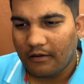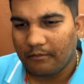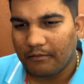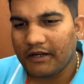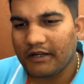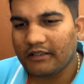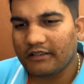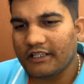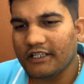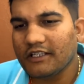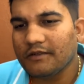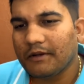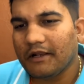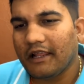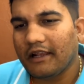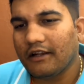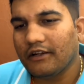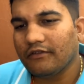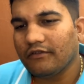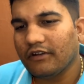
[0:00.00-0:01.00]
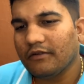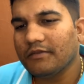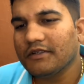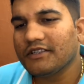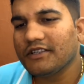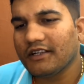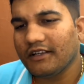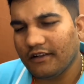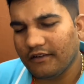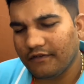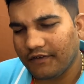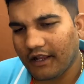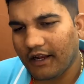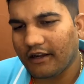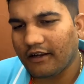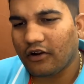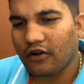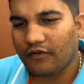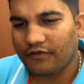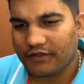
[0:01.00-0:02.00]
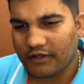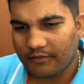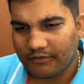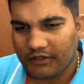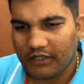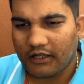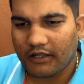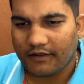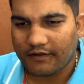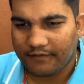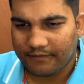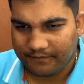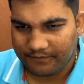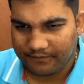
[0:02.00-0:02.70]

But this planet will be a significator of something.